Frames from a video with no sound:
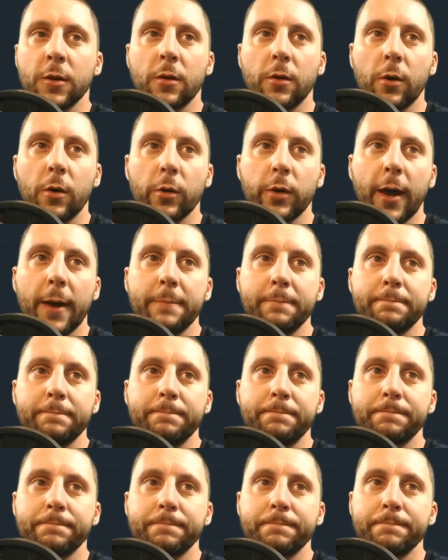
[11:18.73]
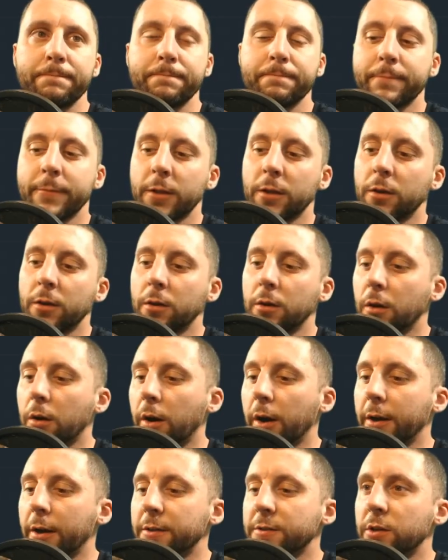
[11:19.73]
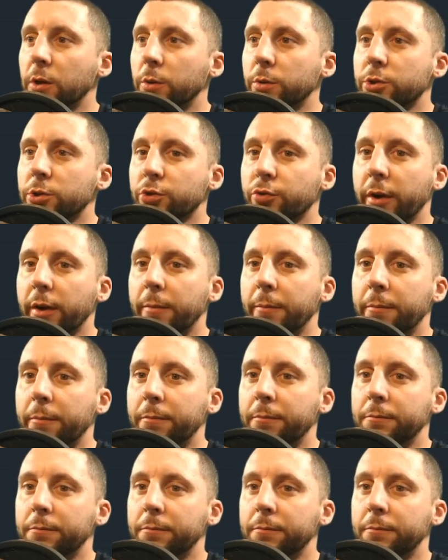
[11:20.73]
Okay? Alright, so trim.